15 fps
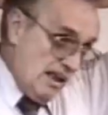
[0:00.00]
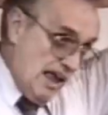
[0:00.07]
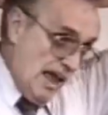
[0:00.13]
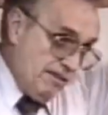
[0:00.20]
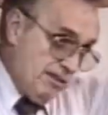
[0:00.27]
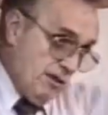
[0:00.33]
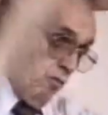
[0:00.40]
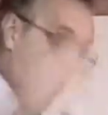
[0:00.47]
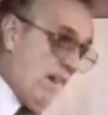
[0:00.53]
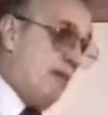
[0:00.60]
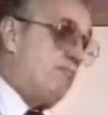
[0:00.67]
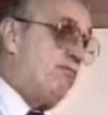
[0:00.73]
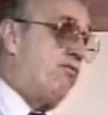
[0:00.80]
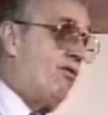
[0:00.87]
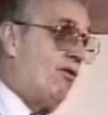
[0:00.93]
and the
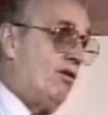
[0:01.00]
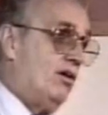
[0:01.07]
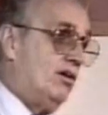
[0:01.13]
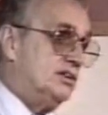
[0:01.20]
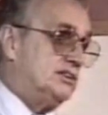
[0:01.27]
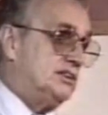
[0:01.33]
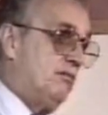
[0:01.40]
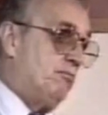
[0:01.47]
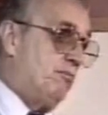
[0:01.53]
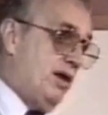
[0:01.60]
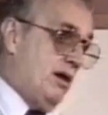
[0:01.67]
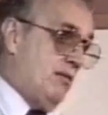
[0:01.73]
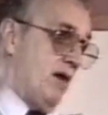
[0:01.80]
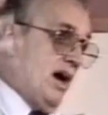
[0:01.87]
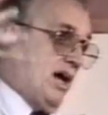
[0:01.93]
web falls, and
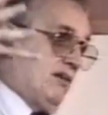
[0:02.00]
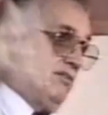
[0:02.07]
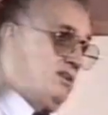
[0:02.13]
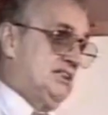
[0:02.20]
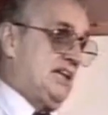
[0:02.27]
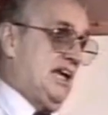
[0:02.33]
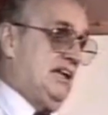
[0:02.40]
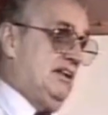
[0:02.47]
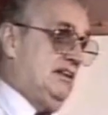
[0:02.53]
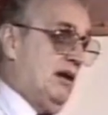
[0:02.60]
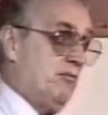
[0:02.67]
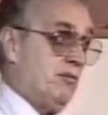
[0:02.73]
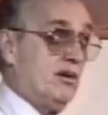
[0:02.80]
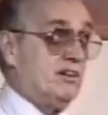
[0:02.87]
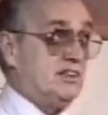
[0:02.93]
Pia Mater is standing
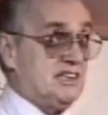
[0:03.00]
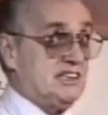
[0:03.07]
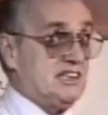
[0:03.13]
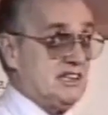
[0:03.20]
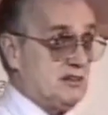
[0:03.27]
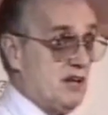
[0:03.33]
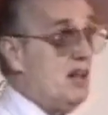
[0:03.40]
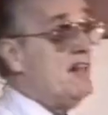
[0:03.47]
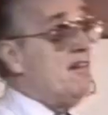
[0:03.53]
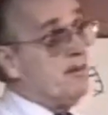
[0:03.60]
there because it says